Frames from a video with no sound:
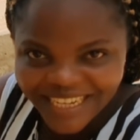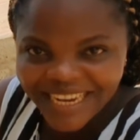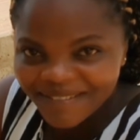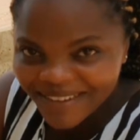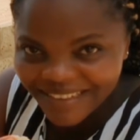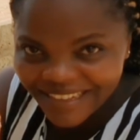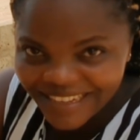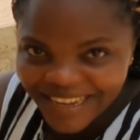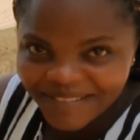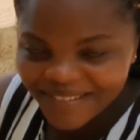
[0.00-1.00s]
Never say
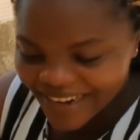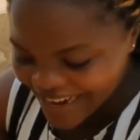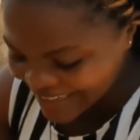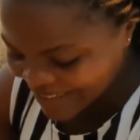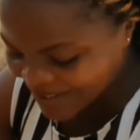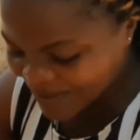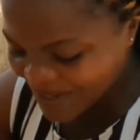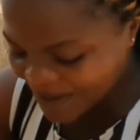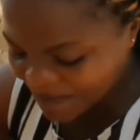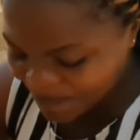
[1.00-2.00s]
never, I
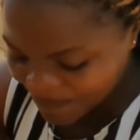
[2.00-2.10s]
swear.